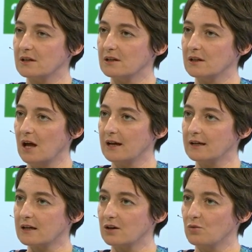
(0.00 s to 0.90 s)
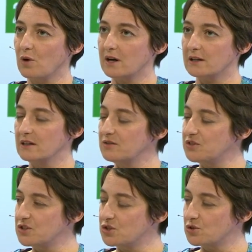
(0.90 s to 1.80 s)
like what Lyft
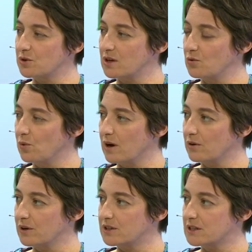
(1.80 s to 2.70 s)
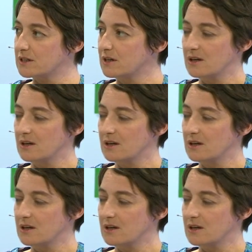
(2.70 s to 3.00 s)
is doing, where it's